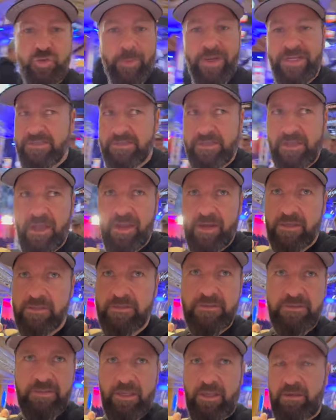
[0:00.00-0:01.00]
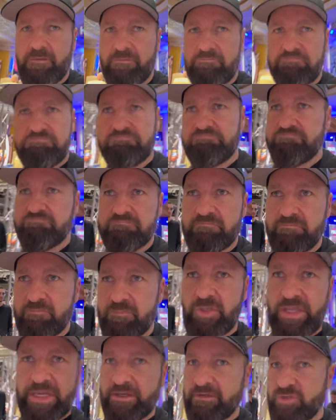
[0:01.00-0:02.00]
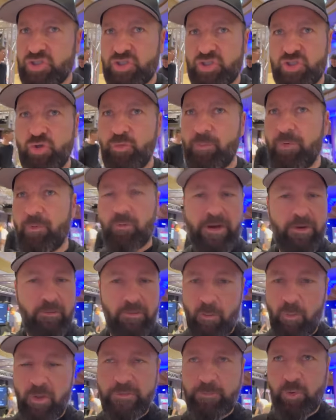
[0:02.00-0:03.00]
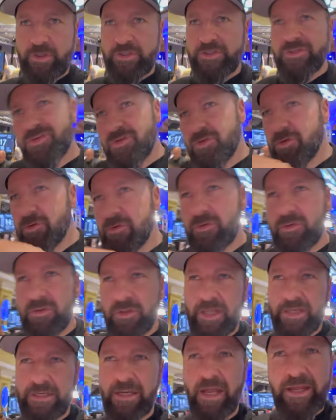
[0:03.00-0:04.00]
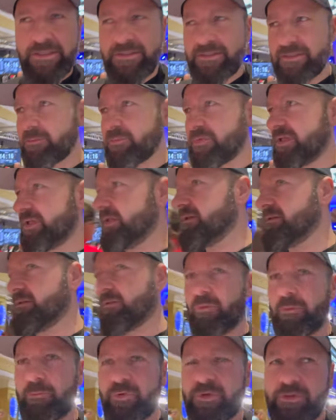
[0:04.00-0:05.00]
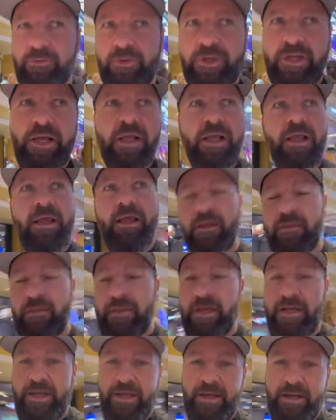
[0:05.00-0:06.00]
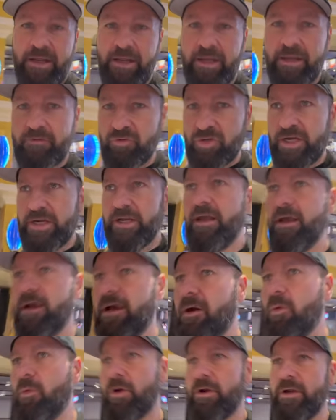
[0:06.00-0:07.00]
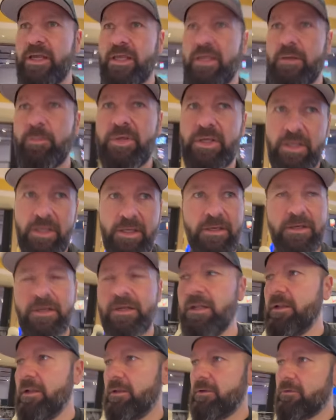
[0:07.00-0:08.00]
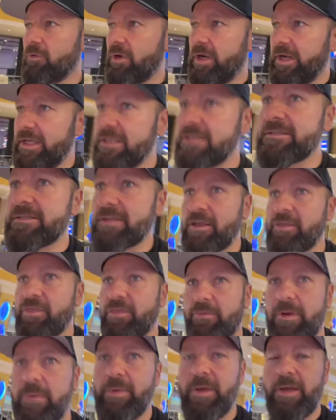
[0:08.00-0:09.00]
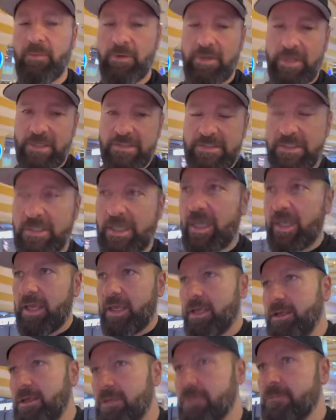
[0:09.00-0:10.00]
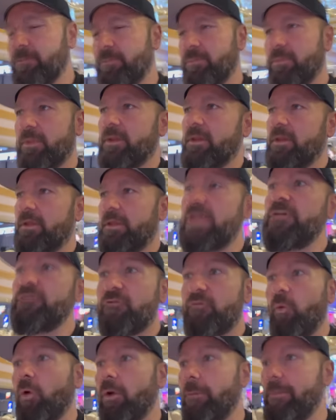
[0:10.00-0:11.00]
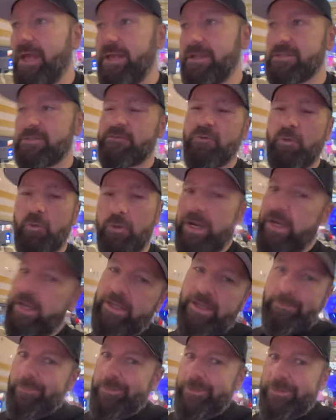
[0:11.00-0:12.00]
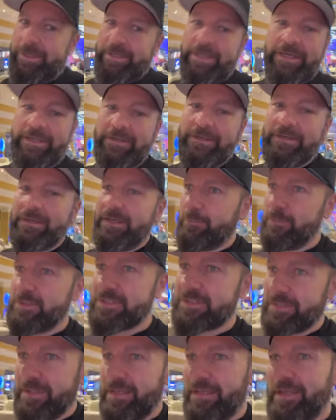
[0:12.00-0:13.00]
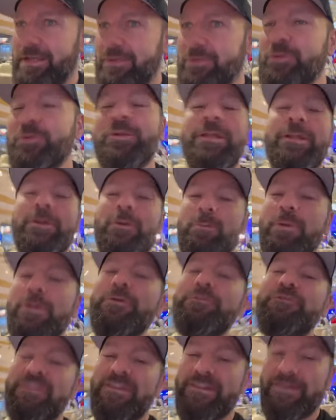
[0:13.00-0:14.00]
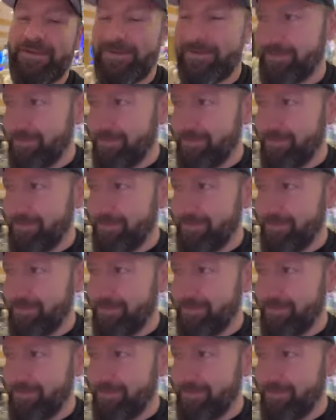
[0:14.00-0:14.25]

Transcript: my stack stayed like super right around 1.2 to like 9 something to 1.3, and then I had a hand right now where Nicky P raised. I 3-bet with ace king. He 4-bet to 480. I put it in, and he was doing the little bluffy thing,